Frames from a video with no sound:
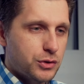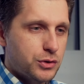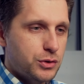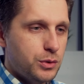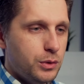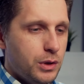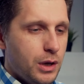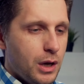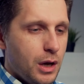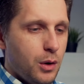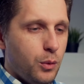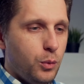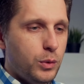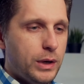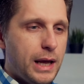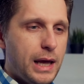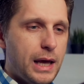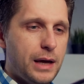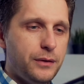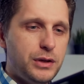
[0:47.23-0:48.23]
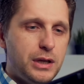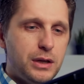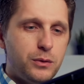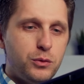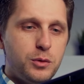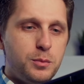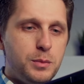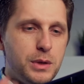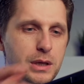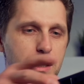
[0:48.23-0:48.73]
So what I have here
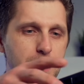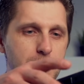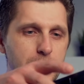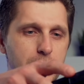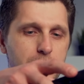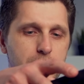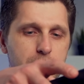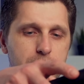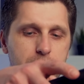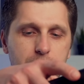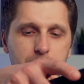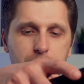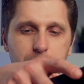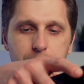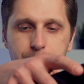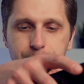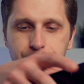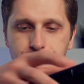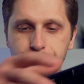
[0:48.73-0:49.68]
with me is the